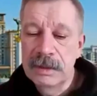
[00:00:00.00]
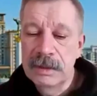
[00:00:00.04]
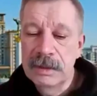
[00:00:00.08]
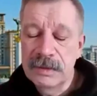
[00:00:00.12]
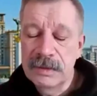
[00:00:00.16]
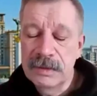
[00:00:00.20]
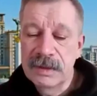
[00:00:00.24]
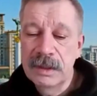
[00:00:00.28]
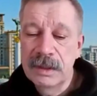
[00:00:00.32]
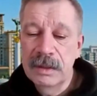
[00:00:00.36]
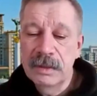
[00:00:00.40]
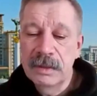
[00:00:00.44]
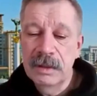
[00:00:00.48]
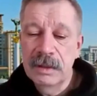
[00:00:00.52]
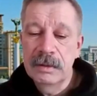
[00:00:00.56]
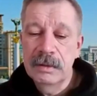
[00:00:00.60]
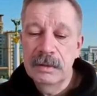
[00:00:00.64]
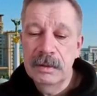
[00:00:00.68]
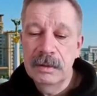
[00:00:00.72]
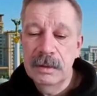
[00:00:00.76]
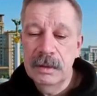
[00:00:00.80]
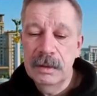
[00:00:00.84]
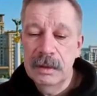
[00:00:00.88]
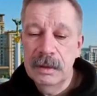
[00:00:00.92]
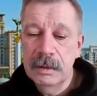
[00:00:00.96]
understand that
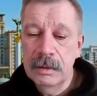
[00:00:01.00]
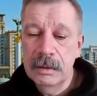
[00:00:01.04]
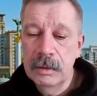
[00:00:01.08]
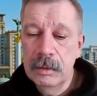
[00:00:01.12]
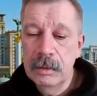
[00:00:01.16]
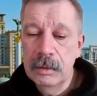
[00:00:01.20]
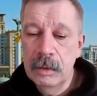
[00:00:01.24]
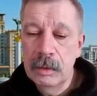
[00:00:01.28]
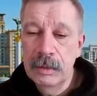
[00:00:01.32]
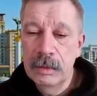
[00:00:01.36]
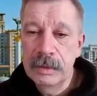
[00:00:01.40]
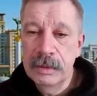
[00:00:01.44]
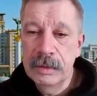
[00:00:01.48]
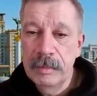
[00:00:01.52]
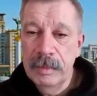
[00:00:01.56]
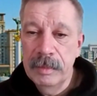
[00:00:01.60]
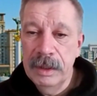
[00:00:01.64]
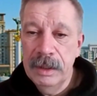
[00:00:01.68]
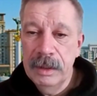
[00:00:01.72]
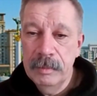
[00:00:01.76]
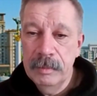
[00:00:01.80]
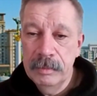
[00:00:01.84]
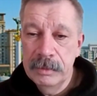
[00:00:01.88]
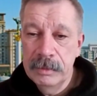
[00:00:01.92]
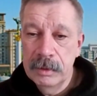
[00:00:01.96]
the
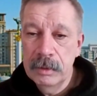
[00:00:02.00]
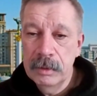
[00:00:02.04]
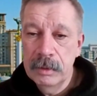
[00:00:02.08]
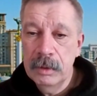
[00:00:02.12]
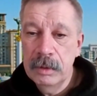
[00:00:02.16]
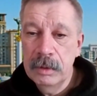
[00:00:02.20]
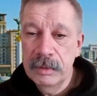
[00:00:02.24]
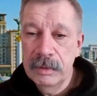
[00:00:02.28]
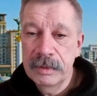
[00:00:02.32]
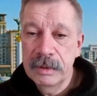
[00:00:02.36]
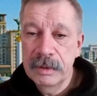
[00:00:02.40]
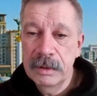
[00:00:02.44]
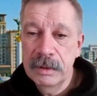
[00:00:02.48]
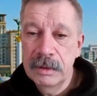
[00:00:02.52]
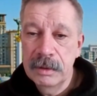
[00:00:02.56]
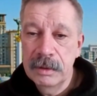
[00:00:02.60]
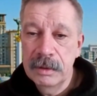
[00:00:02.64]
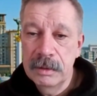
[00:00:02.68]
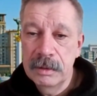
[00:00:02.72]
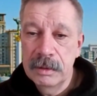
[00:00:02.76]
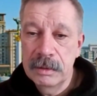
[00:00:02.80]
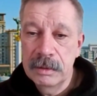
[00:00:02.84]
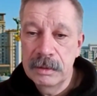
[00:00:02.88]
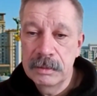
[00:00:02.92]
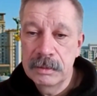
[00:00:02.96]
main goal of
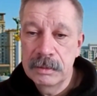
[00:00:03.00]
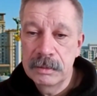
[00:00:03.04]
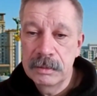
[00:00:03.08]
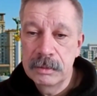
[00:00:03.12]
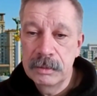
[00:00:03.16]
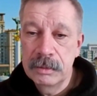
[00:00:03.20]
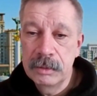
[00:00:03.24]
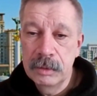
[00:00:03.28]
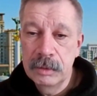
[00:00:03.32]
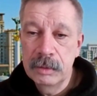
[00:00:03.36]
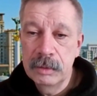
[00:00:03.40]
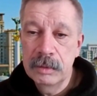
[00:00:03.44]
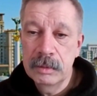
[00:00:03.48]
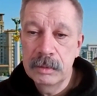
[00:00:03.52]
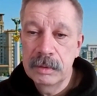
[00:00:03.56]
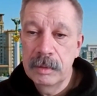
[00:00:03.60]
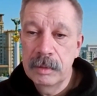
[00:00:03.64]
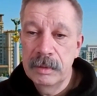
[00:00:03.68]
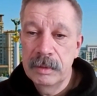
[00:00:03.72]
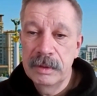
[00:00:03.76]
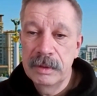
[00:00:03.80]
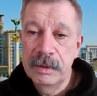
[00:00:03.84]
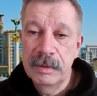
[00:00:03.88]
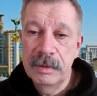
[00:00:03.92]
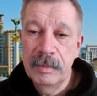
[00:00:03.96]
the new
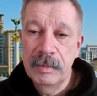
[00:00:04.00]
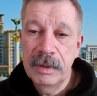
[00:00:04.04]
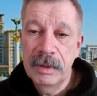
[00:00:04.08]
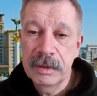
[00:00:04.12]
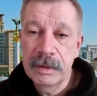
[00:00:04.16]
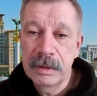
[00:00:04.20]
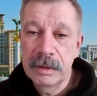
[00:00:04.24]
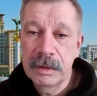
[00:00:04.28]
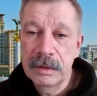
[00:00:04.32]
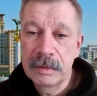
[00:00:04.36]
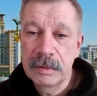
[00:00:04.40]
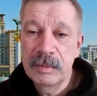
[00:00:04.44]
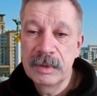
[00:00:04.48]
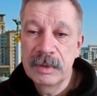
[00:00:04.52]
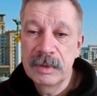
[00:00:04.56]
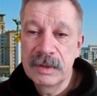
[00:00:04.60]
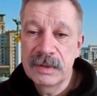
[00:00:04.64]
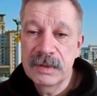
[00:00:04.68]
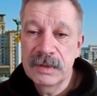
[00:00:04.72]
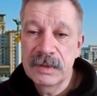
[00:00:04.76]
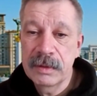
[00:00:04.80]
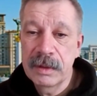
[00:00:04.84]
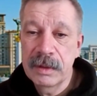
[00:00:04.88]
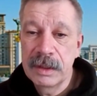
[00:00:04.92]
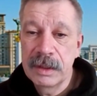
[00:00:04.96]
American
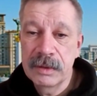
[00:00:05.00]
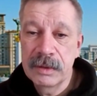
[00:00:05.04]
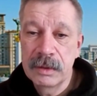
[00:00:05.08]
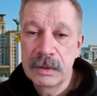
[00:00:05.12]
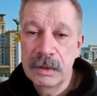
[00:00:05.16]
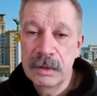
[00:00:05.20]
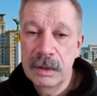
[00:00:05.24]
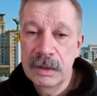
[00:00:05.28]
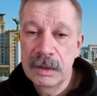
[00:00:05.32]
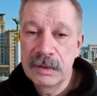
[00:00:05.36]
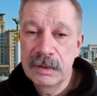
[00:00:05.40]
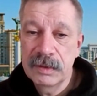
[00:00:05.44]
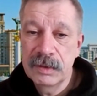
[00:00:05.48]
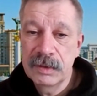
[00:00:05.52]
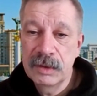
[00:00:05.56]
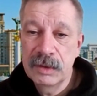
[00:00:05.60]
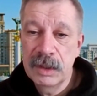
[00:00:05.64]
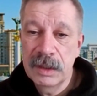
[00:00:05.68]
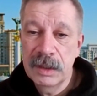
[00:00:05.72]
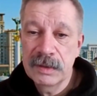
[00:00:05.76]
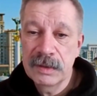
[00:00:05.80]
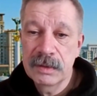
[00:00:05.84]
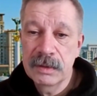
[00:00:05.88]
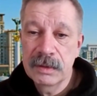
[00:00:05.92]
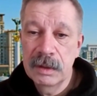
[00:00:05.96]
administration is
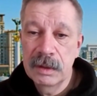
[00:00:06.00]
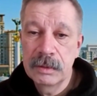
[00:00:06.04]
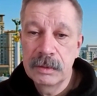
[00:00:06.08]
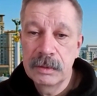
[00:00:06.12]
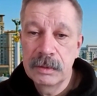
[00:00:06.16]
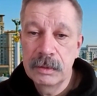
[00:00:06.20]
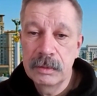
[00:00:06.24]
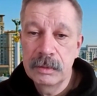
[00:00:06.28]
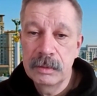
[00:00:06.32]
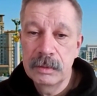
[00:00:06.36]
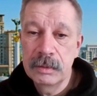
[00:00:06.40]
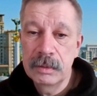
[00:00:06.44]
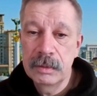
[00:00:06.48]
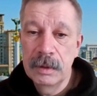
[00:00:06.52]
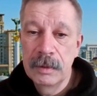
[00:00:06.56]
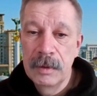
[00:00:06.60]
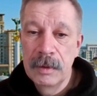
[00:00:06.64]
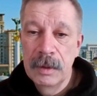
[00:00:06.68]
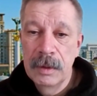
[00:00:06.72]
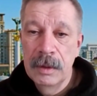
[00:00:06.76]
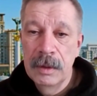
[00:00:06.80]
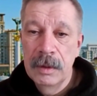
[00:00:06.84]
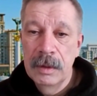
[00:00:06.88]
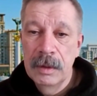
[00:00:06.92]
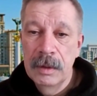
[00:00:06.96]
just to
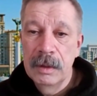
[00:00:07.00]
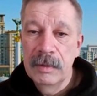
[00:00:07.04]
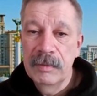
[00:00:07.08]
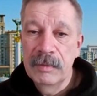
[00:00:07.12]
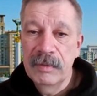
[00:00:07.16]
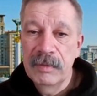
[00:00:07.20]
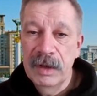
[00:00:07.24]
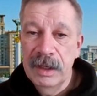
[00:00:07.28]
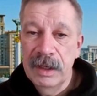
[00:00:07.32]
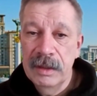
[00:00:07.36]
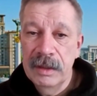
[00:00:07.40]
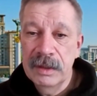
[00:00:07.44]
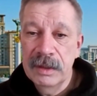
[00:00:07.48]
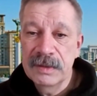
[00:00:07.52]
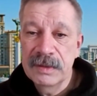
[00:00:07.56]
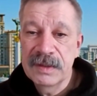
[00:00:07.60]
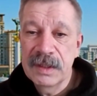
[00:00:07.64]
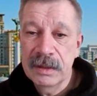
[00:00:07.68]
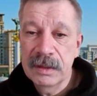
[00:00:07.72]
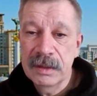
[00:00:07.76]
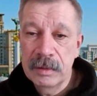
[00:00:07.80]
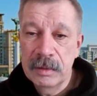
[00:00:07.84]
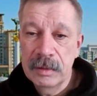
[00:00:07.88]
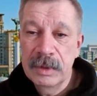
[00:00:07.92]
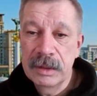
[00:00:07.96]
find a
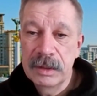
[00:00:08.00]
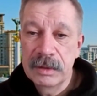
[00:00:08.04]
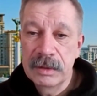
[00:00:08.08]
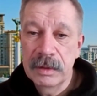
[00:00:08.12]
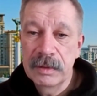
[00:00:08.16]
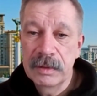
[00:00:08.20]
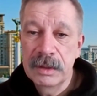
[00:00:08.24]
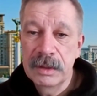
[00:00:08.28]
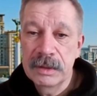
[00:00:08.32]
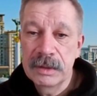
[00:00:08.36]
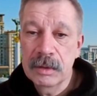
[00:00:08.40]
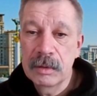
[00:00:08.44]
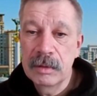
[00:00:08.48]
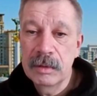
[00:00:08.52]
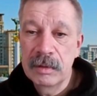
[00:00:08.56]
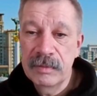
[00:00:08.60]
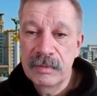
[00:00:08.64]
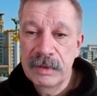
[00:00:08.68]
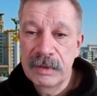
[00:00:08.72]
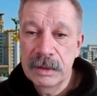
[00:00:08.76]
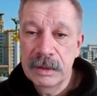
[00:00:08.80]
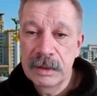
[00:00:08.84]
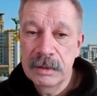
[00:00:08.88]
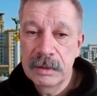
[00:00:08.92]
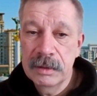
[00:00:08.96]
settlement of this
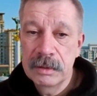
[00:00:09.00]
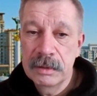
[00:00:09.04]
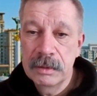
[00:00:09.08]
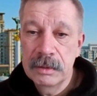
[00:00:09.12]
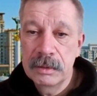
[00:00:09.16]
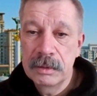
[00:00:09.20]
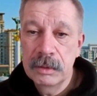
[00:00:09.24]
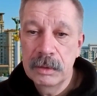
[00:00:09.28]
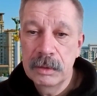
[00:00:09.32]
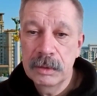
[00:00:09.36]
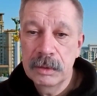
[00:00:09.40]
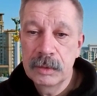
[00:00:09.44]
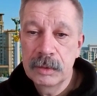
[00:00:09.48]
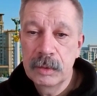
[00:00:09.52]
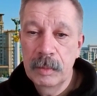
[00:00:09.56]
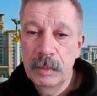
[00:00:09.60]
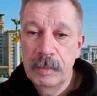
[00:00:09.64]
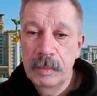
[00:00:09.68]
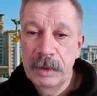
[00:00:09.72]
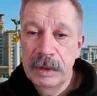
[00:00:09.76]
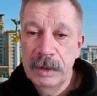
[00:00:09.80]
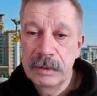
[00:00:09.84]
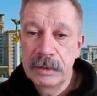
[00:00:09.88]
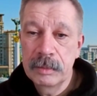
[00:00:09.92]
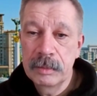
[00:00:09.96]
conflict, not
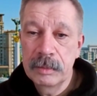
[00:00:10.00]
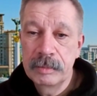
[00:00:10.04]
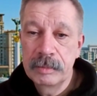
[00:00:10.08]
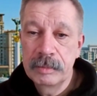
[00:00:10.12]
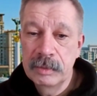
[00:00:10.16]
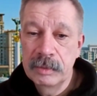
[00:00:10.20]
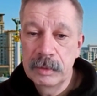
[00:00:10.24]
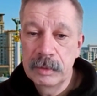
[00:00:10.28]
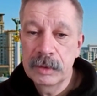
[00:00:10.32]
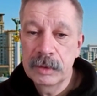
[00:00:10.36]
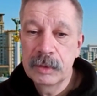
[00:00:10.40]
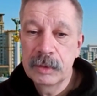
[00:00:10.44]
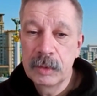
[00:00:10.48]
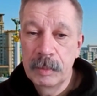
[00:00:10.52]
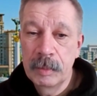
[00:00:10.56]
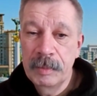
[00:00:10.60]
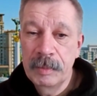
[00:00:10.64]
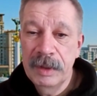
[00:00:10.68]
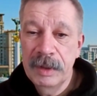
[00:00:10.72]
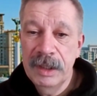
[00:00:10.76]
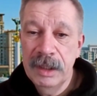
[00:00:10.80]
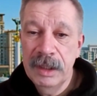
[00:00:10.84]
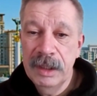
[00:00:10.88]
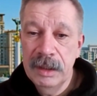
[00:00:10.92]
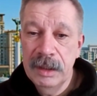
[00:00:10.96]
to
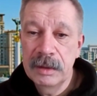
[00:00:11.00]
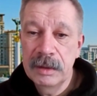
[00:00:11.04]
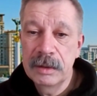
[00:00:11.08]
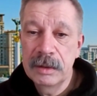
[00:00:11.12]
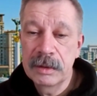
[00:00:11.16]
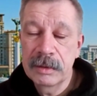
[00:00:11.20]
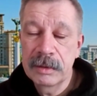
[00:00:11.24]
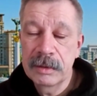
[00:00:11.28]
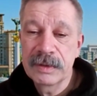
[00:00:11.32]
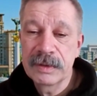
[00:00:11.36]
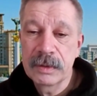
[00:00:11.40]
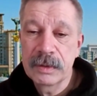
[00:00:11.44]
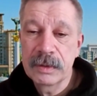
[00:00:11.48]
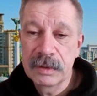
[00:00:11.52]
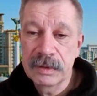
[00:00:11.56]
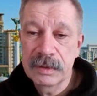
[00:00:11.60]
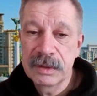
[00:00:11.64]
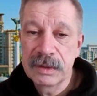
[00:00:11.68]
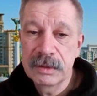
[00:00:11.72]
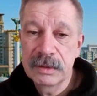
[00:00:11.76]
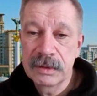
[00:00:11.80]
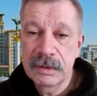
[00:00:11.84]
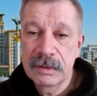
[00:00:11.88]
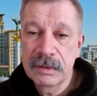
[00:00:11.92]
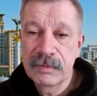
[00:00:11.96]
pay
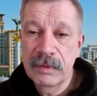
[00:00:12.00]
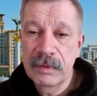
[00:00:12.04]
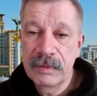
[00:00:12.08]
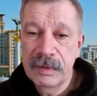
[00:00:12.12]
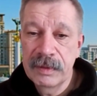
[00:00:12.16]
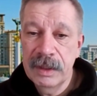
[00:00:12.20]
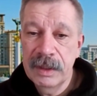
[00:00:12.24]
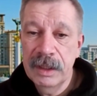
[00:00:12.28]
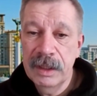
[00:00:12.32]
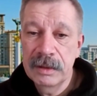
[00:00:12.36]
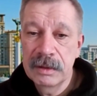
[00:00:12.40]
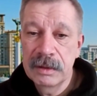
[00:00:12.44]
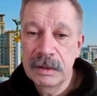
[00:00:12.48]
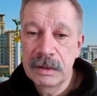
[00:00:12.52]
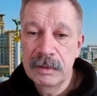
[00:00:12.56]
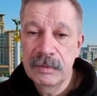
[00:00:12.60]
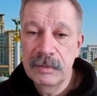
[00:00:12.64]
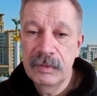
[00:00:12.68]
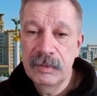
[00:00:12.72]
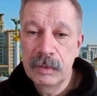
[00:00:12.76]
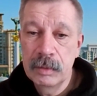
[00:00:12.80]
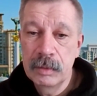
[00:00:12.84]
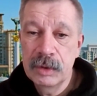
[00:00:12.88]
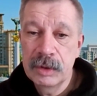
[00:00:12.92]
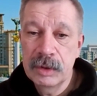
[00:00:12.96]
resources for that in
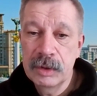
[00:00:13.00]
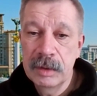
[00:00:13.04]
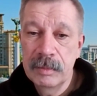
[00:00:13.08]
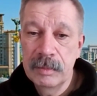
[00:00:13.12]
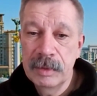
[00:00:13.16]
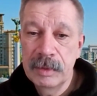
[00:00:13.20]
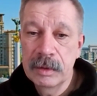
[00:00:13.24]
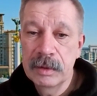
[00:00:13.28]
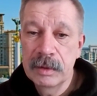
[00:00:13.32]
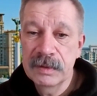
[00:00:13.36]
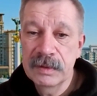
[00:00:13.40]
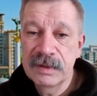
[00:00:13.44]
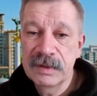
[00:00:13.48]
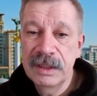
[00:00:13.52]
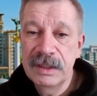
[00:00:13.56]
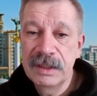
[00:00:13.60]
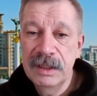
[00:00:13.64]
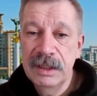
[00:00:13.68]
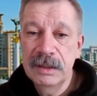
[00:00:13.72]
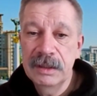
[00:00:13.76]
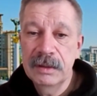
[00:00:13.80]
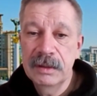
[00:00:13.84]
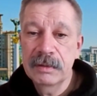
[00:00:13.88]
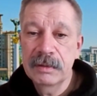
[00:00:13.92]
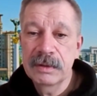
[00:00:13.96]
future, because they
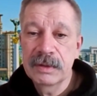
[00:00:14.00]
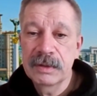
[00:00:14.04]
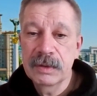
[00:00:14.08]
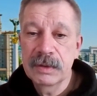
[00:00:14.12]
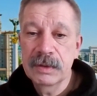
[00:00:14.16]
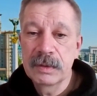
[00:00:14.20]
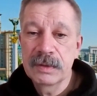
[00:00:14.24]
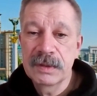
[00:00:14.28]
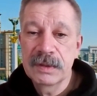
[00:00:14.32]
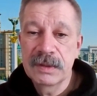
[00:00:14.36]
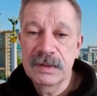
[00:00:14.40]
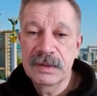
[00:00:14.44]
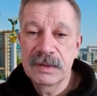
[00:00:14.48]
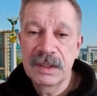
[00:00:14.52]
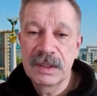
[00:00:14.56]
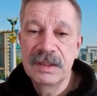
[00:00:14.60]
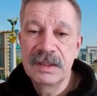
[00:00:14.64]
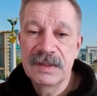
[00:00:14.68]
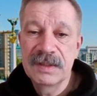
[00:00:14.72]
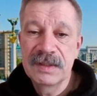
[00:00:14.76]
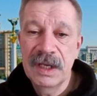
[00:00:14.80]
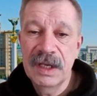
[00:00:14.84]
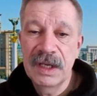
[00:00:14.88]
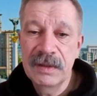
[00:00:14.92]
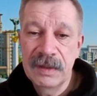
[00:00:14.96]
need resources
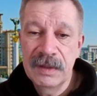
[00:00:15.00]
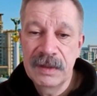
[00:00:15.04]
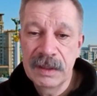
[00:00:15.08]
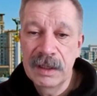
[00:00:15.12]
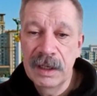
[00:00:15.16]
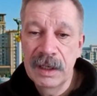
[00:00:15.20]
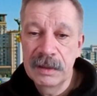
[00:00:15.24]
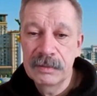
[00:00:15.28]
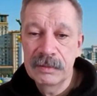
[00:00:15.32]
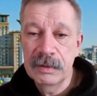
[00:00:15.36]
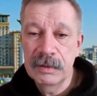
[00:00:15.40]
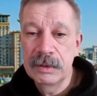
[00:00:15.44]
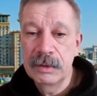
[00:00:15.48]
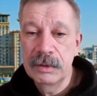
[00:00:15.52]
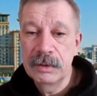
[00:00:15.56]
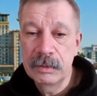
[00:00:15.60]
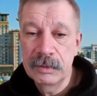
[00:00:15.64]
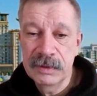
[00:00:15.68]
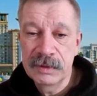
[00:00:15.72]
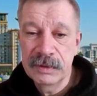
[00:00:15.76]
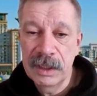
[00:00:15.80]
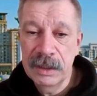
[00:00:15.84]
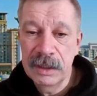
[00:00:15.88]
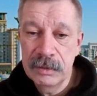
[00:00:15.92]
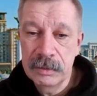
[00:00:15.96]
inside the country,
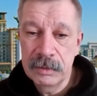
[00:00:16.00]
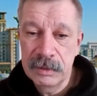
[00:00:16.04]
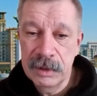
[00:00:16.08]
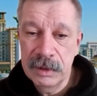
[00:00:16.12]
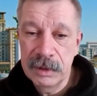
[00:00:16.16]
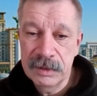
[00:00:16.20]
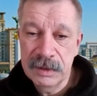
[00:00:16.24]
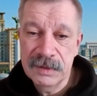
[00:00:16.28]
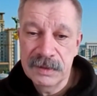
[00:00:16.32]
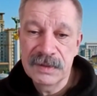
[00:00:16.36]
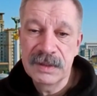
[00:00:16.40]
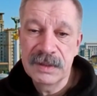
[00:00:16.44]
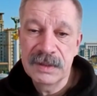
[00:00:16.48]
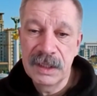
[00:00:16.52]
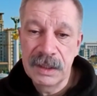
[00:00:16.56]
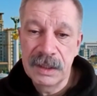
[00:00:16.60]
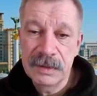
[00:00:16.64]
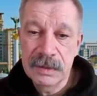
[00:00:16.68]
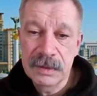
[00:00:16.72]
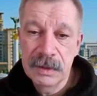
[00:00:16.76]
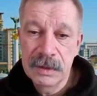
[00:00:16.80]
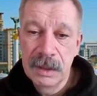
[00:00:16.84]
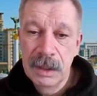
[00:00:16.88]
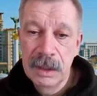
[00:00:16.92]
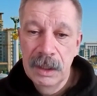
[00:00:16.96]
inside the United
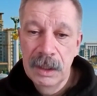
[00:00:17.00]
States,